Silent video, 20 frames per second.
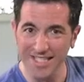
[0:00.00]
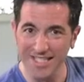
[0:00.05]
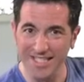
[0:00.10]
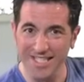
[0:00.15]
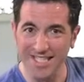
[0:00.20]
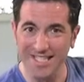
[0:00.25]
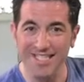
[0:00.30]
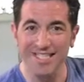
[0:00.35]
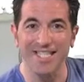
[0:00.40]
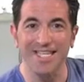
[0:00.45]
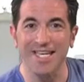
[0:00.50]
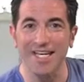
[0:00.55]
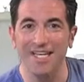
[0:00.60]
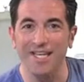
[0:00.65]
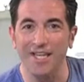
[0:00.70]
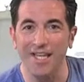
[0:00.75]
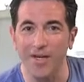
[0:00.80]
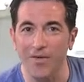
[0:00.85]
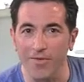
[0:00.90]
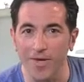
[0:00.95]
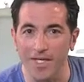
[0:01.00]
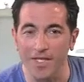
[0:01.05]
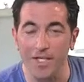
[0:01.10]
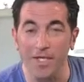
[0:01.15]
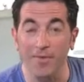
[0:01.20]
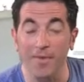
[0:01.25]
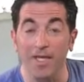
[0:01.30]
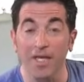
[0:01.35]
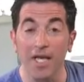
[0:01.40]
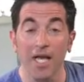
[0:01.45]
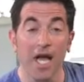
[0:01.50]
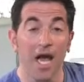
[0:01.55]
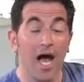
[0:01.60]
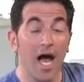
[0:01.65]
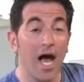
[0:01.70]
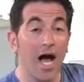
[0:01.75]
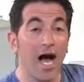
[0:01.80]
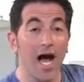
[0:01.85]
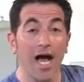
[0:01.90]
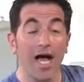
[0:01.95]
intensely, and then rest a bit.
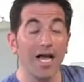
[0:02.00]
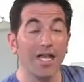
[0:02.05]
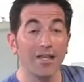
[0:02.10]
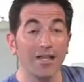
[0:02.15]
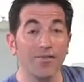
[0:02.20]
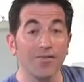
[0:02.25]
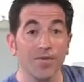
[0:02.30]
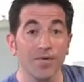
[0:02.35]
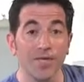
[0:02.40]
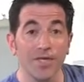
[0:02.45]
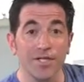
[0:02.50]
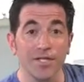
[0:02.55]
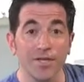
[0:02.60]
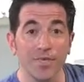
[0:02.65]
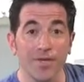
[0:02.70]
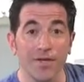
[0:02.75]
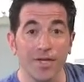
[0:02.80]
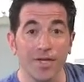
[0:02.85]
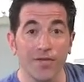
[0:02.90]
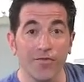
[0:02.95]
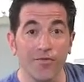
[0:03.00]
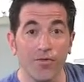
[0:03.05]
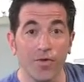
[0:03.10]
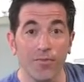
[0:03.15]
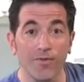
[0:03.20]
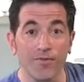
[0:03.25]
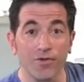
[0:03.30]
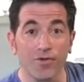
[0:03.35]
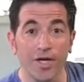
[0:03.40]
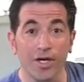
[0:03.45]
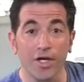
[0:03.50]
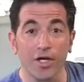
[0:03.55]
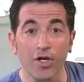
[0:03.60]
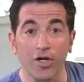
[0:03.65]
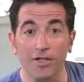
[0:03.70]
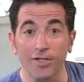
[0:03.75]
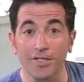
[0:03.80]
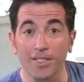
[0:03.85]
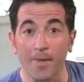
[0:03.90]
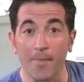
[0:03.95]
I love doing this with a form of training
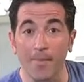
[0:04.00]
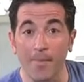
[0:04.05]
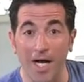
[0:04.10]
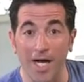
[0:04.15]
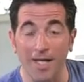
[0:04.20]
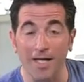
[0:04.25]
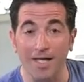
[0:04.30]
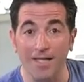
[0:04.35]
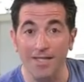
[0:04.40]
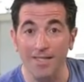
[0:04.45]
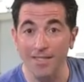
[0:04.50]
called Tabata.